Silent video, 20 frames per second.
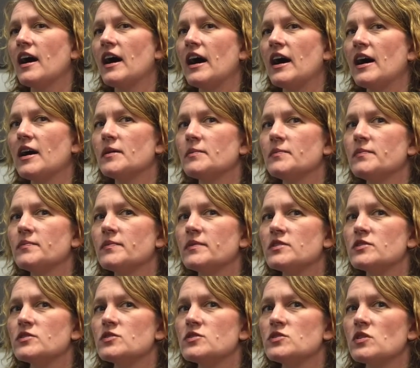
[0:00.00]
Um,
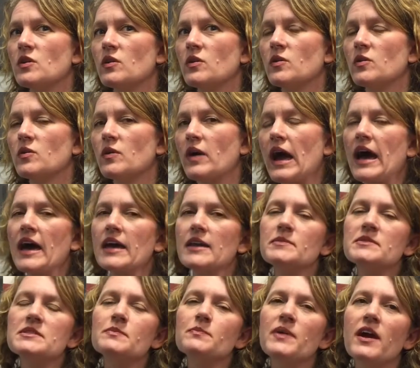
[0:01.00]
so,
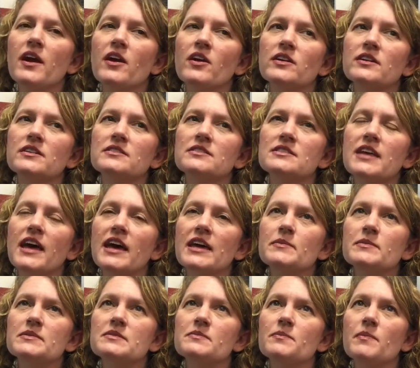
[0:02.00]
Adam's parents,
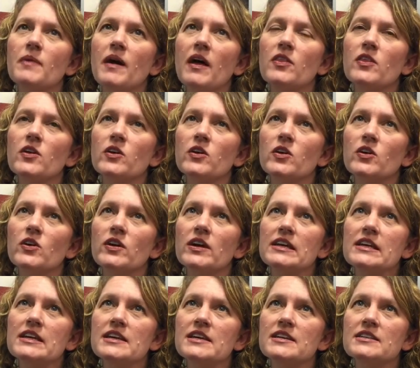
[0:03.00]
Adam's mother
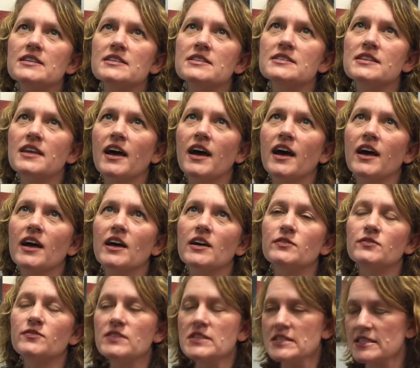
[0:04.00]
is a
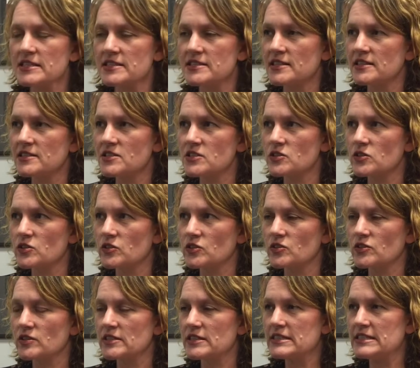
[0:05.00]
physicist
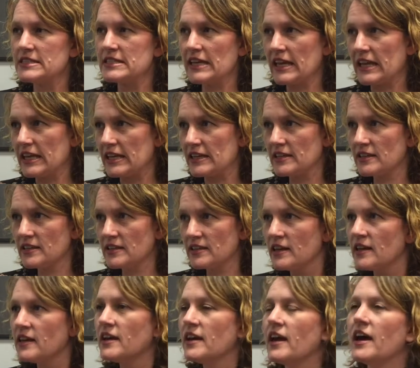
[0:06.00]
turned dean
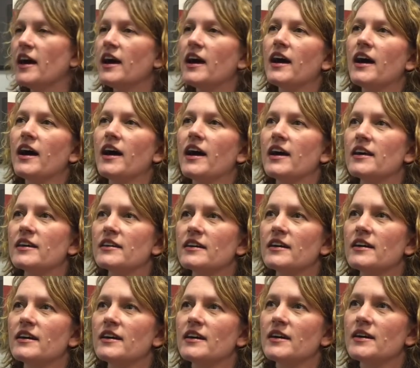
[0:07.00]
at
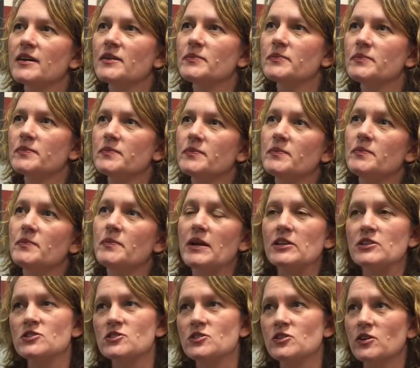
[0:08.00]
a
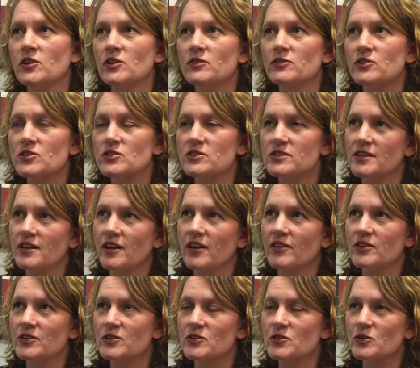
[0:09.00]
major university
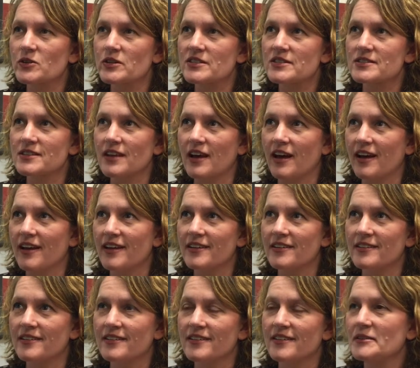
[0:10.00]
on the north
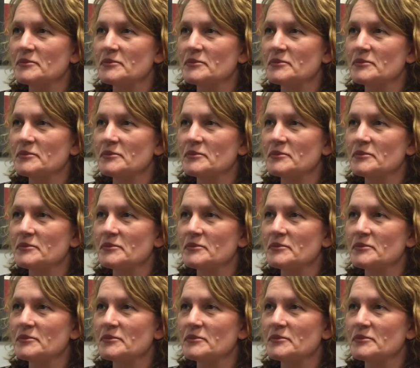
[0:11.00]
side